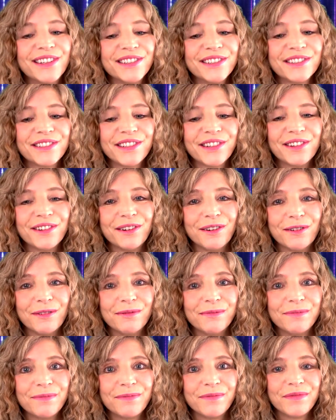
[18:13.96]
So,
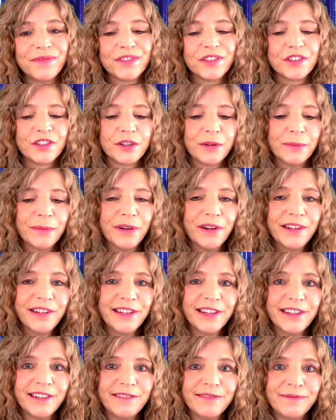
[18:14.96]
jump on
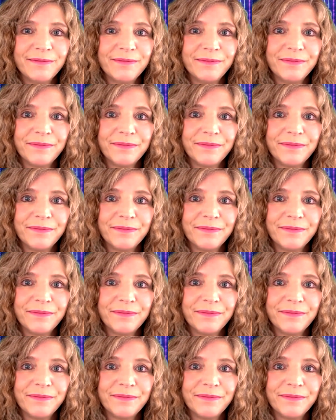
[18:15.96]
in.